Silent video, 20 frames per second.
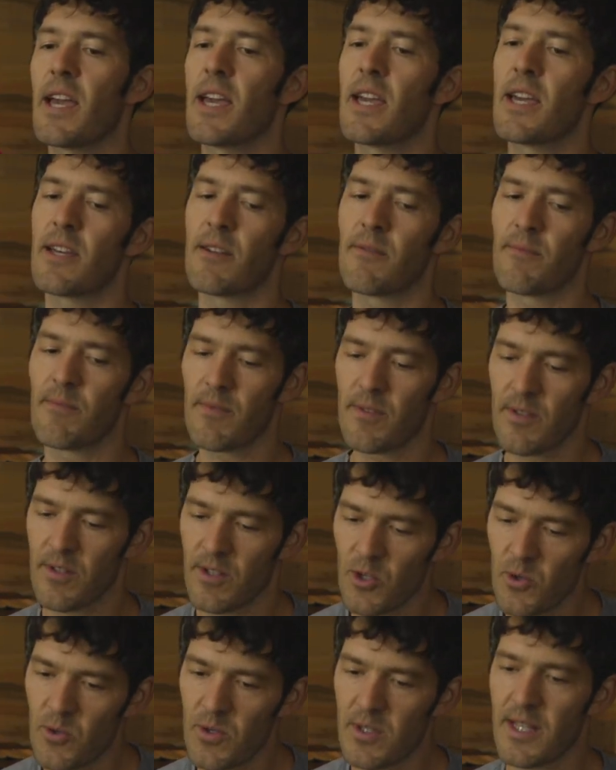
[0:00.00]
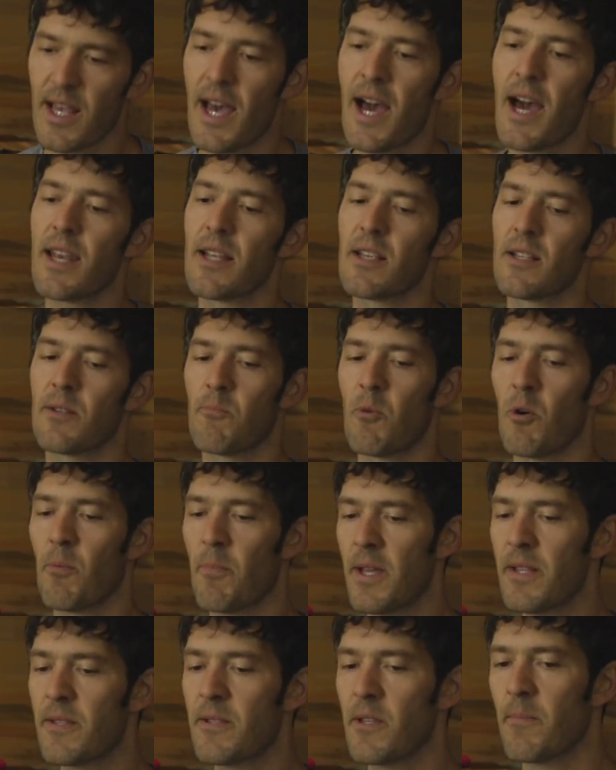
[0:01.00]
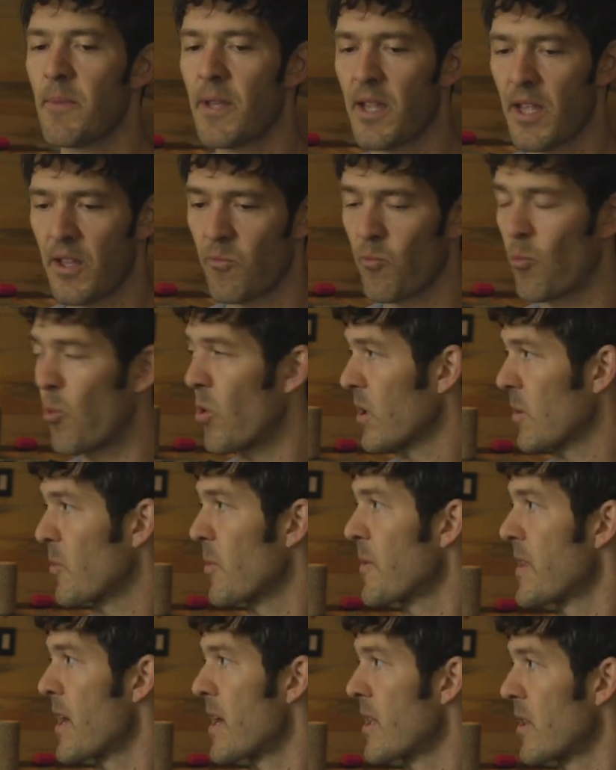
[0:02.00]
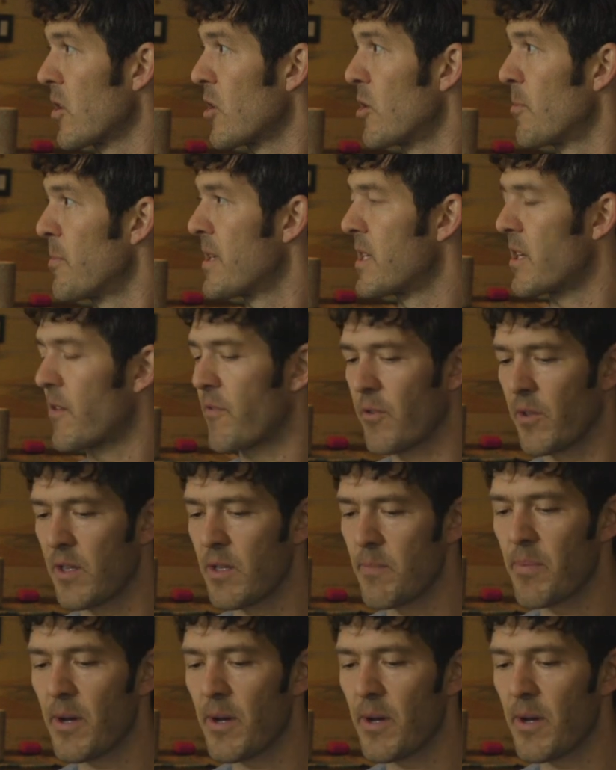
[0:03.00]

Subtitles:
and use that as momentum and work with that a little bit differently.